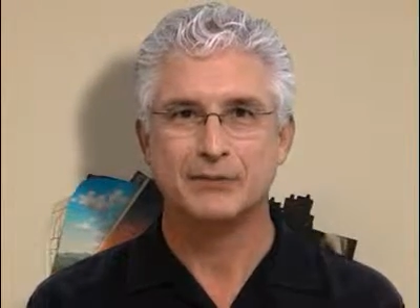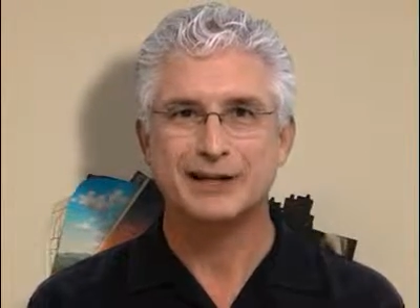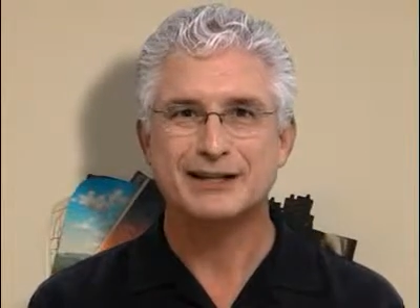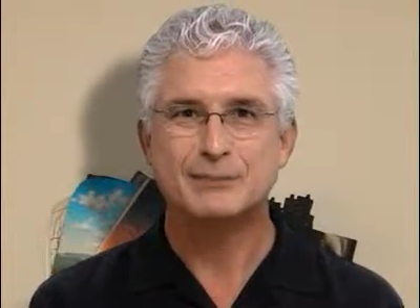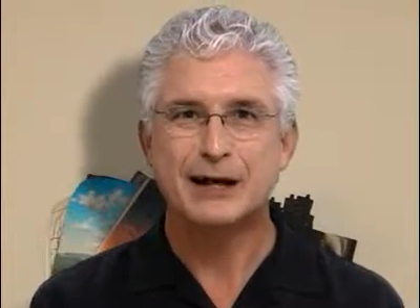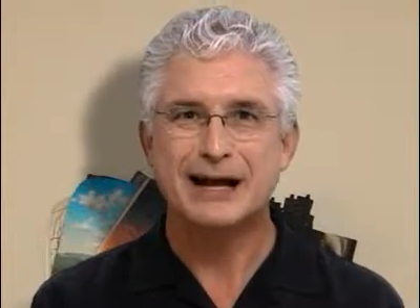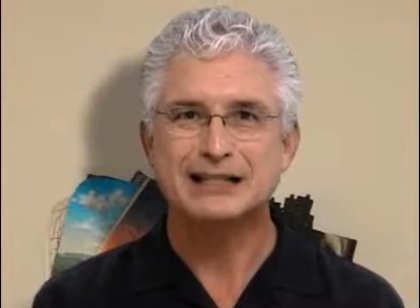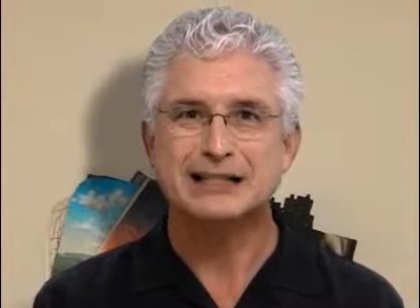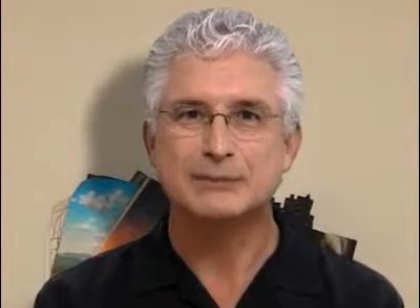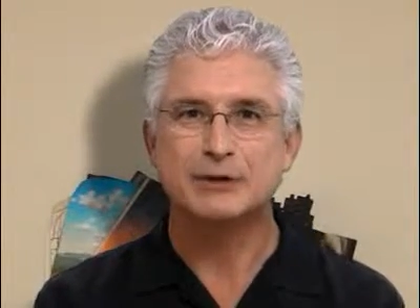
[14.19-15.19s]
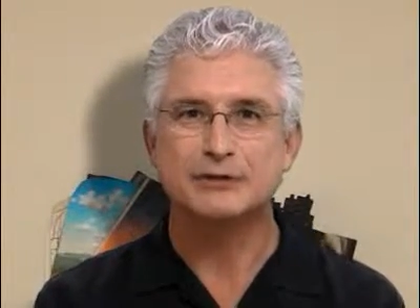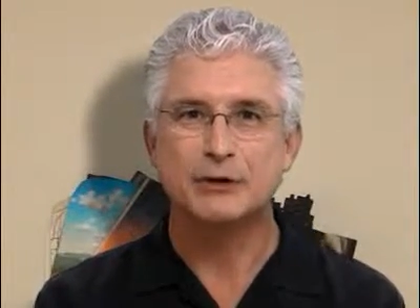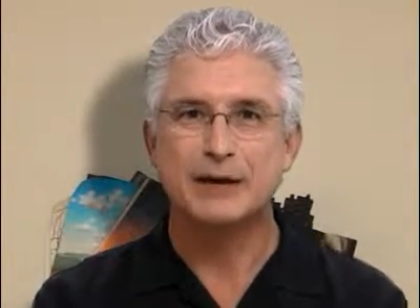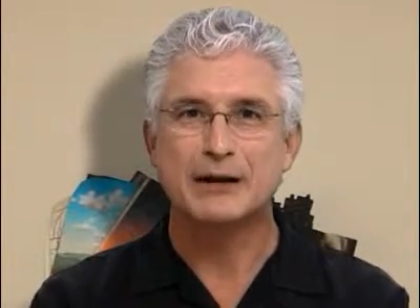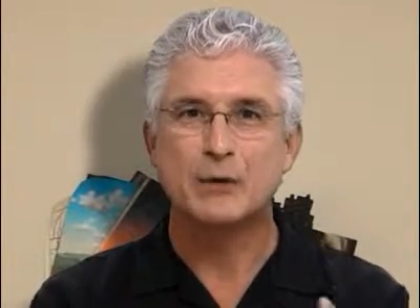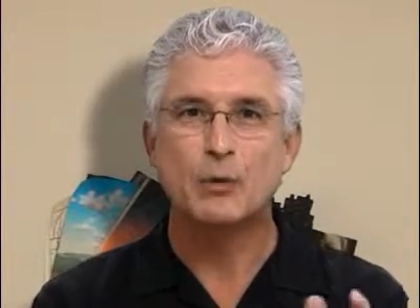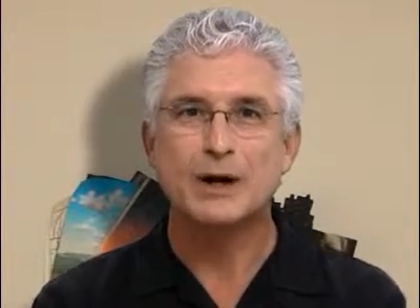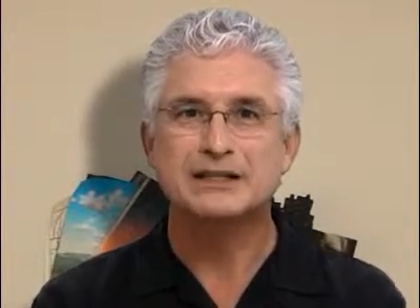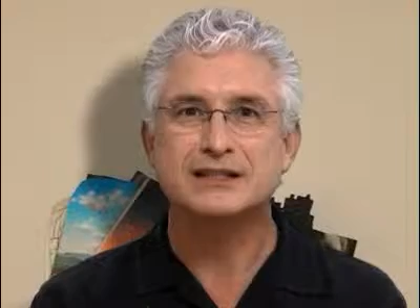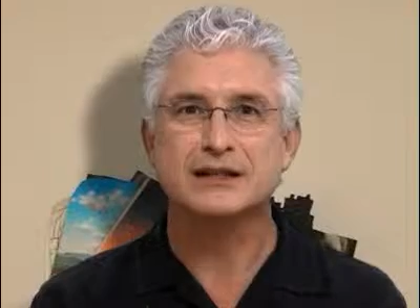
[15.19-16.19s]
but it's possible no matter
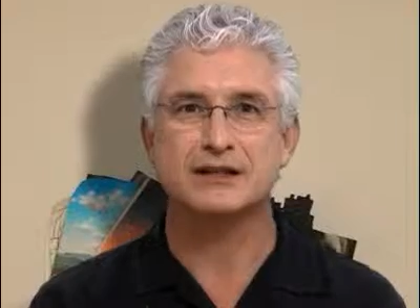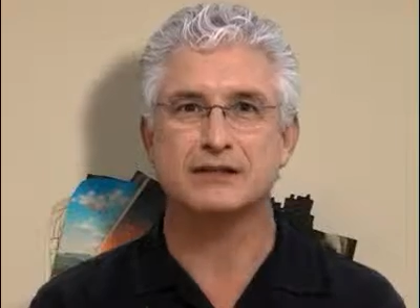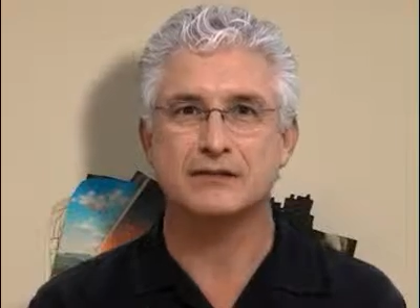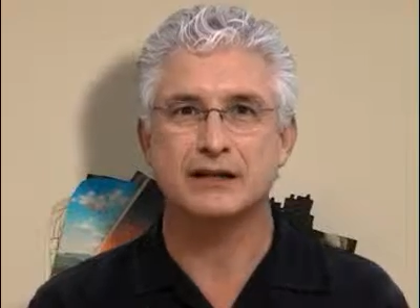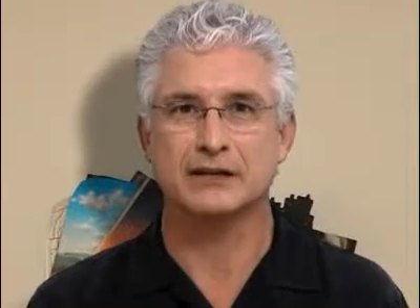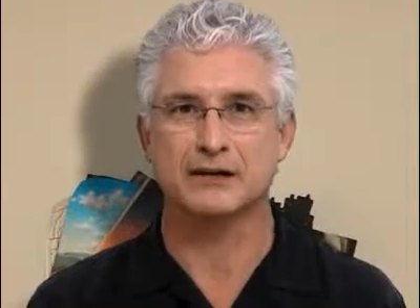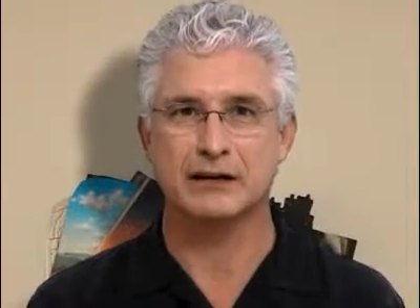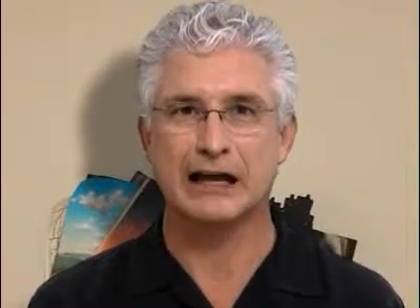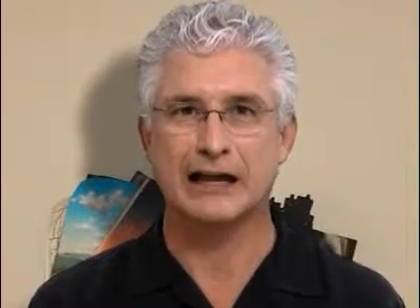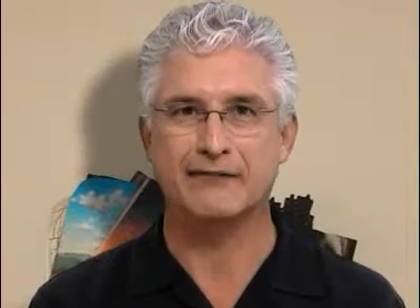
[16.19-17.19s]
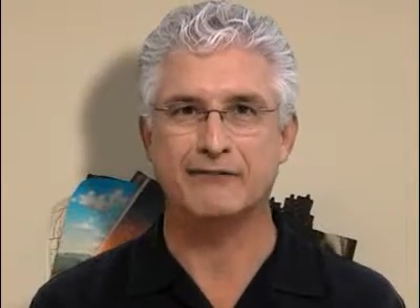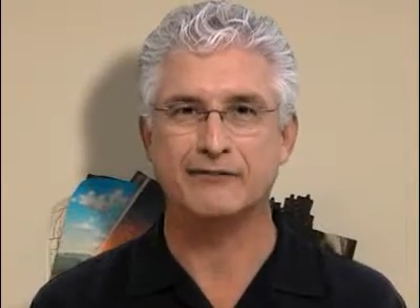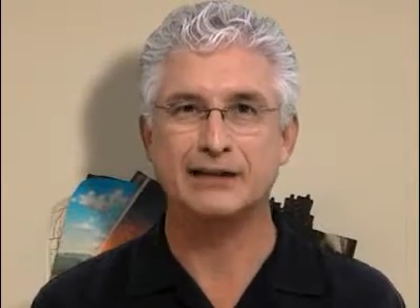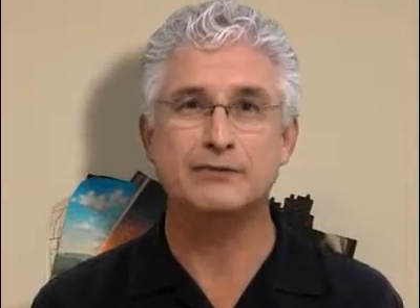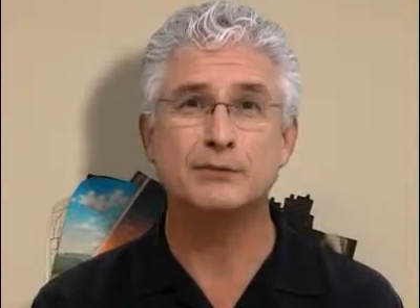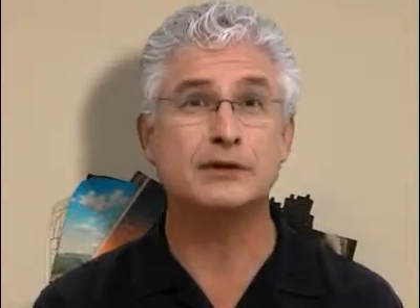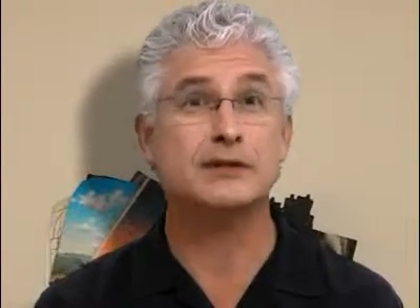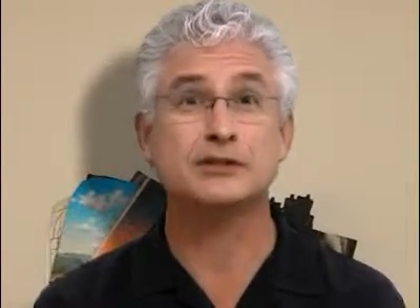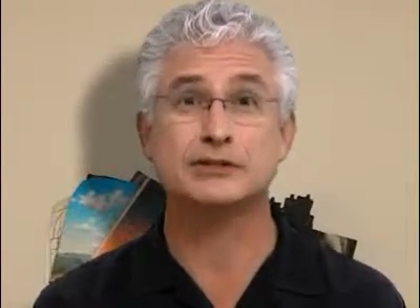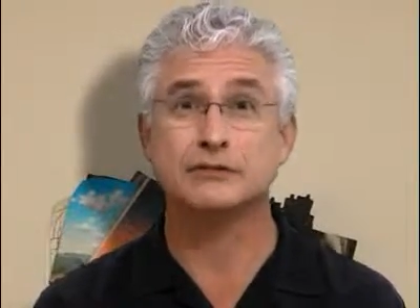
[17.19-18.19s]
what's occurring in our life, even when
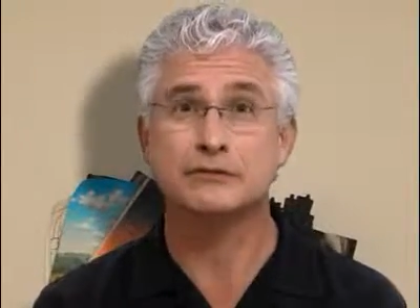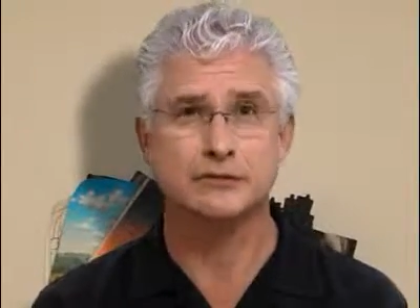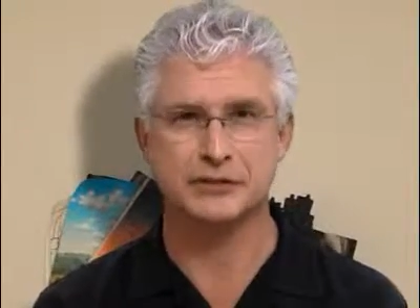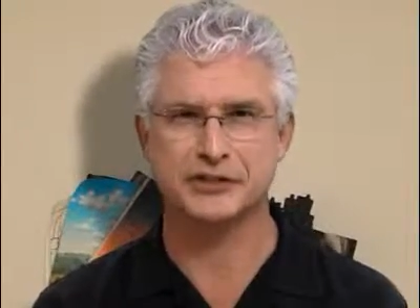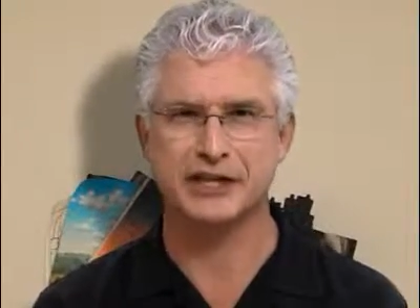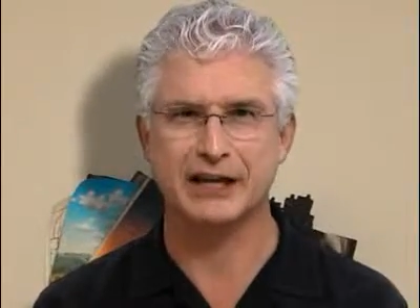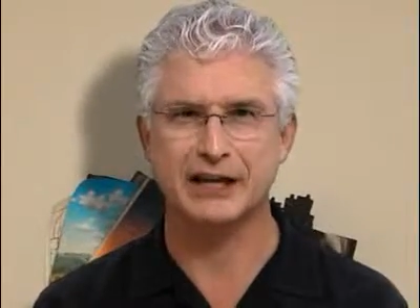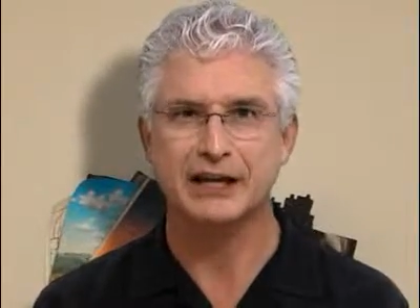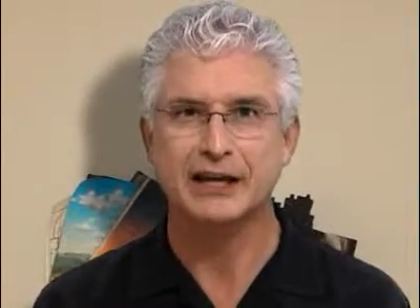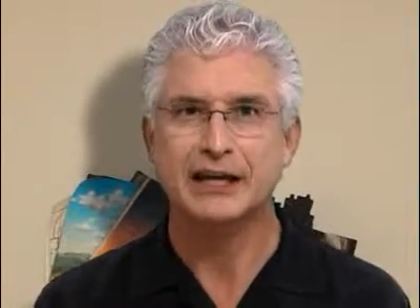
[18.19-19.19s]
our children are sick,